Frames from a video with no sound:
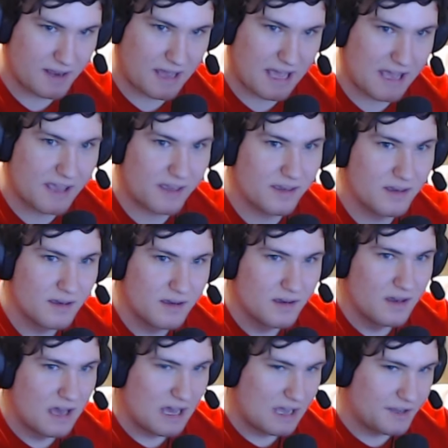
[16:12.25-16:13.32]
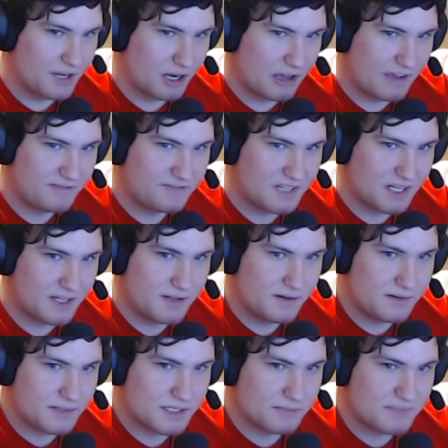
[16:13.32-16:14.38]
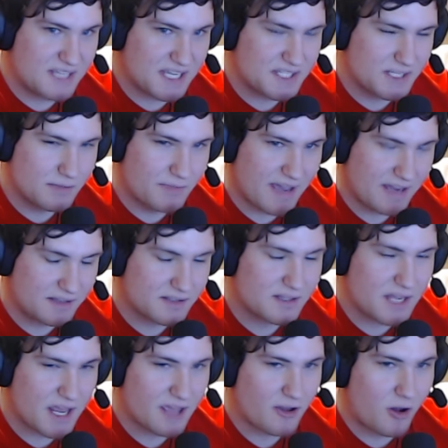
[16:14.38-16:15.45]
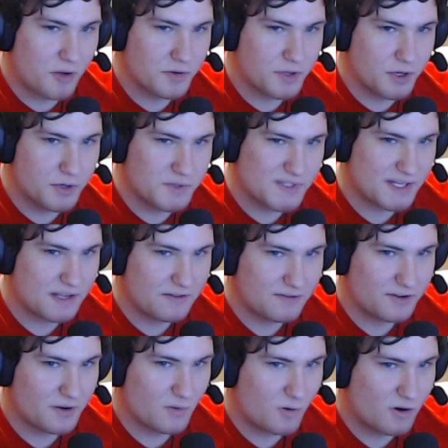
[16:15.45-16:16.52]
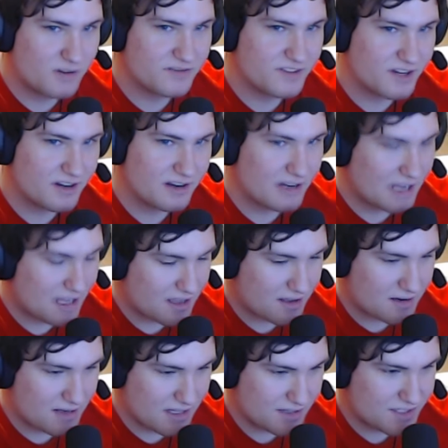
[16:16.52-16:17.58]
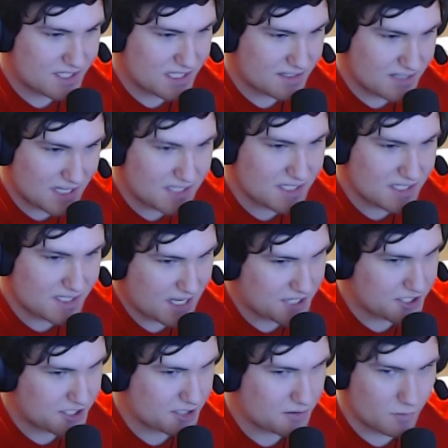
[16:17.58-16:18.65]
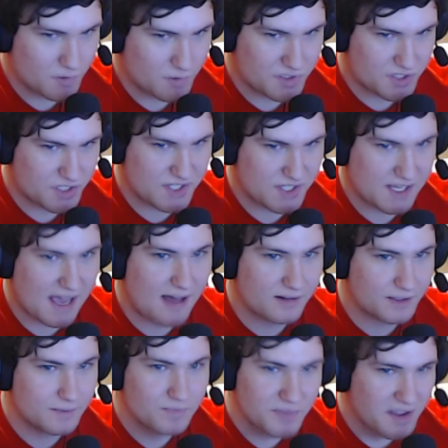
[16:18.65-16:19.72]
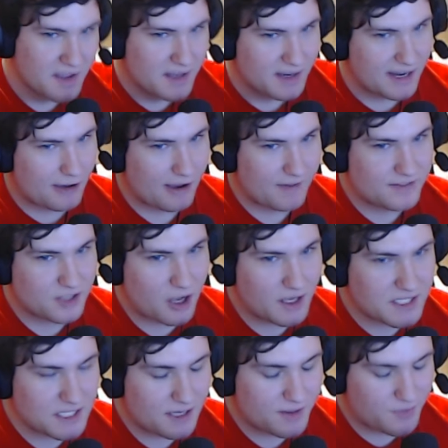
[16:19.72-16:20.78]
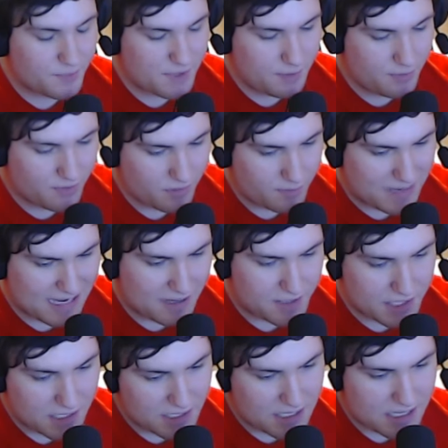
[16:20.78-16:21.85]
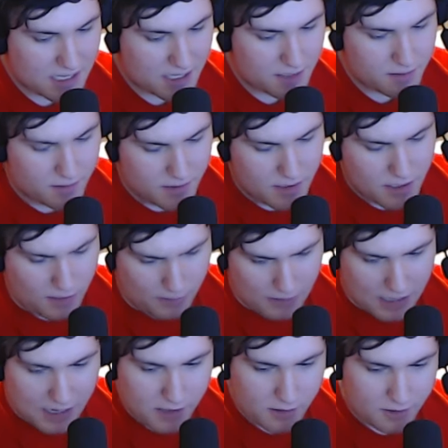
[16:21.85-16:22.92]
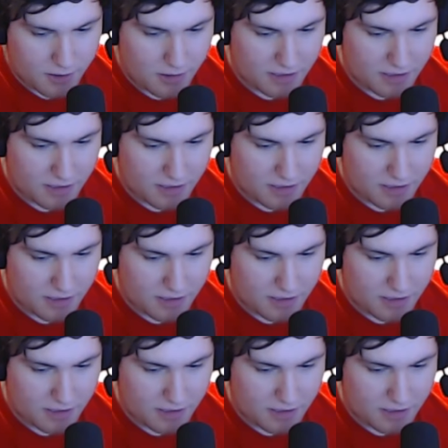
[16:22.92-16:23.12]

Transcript: I've done some testing back in the day on Ghost and Infinite Warfare, and its hit detection was just solid. Now I've talked to other people about it, and I don't know.